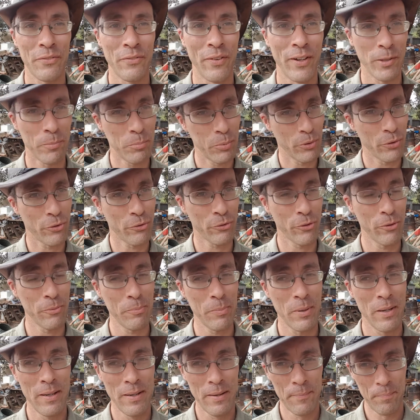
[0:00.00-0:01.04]
Facebook group
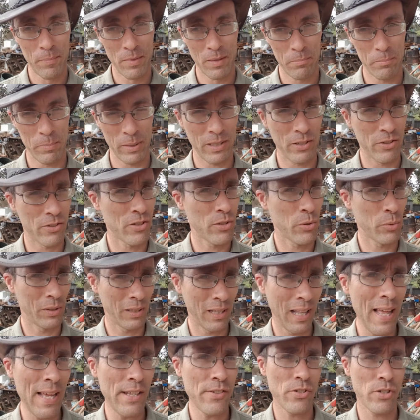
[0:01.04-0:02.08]
because to a
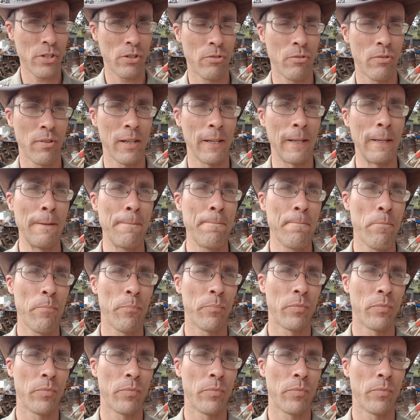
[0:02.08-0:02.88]
large degree,